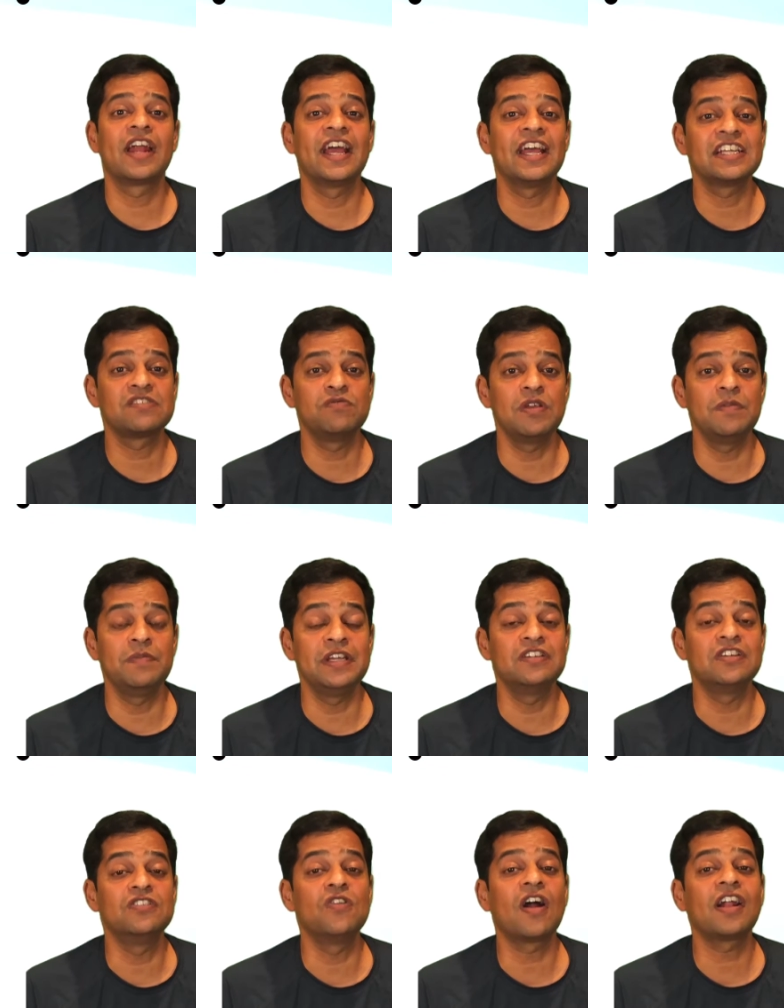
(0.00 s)
SVB
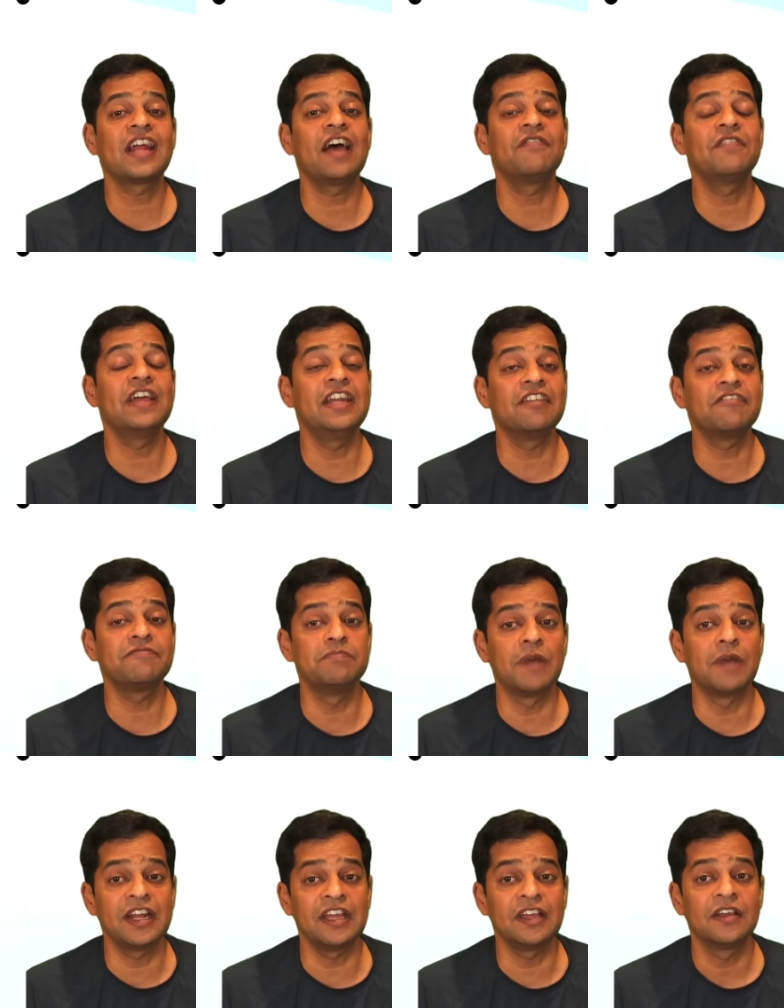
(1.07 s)
did not have enough
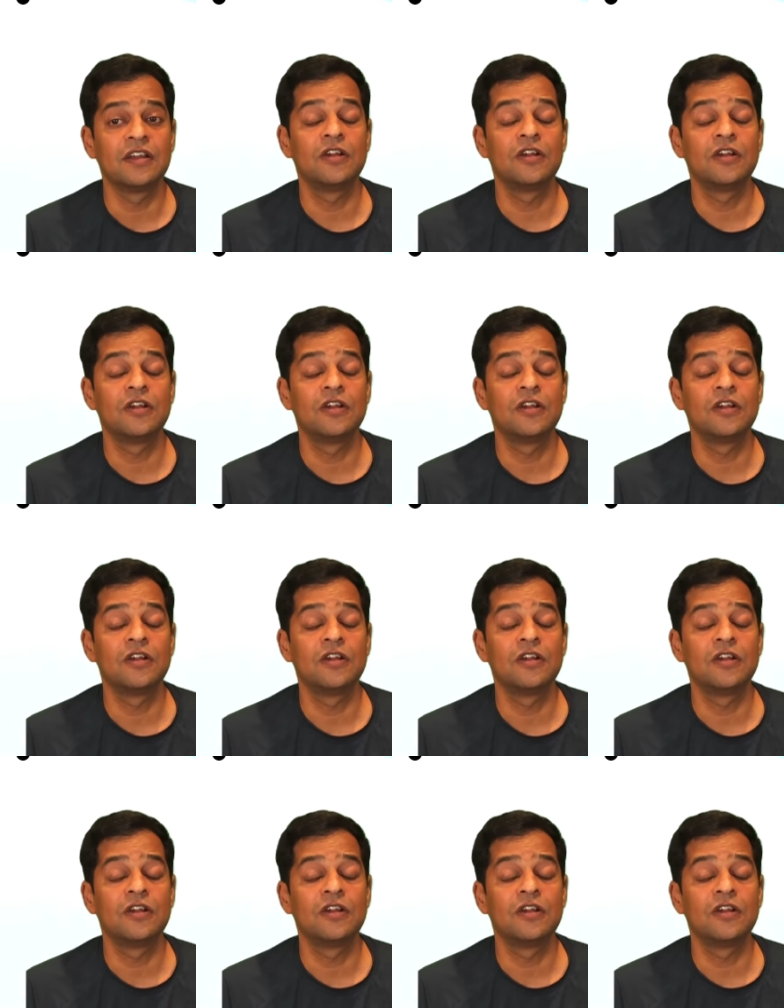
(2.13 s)
money